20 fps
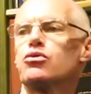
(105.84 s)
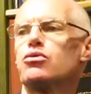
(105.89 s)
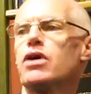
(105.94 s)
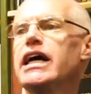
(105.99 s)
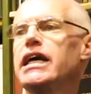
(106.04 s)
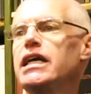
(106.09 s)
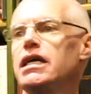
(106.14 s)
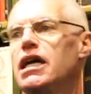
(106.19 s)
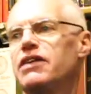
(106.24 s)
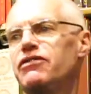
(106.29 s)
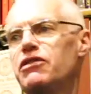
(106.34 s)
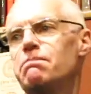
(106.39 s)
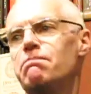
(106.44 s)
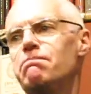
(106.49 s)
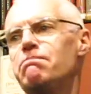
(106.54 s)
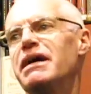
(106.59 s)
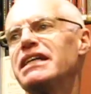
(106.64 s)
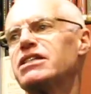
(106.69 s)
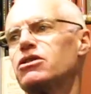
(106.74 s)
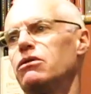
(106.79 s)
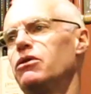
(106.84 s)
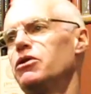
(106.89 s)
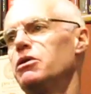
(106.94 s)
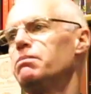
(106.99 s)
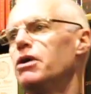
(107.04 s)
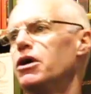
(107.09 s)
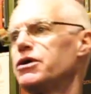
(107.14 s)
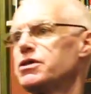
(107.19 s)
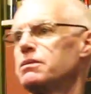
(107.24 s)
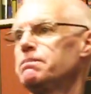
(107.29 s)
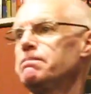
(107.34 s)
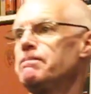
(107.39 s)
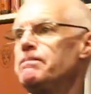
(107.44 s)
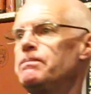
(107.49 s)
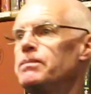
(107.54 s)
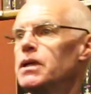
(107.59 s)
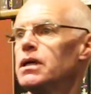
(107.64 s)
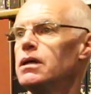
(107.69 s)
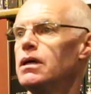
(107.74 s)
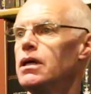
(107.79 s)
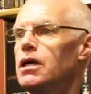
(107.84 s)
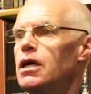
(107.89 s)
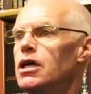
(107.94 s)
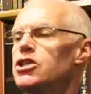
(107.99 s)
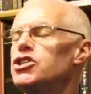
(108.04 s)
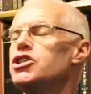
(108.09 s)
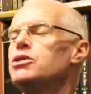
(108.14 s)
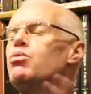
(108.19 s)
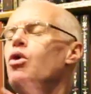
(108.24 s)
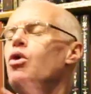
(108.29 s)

grey if it bit her on the bottom. She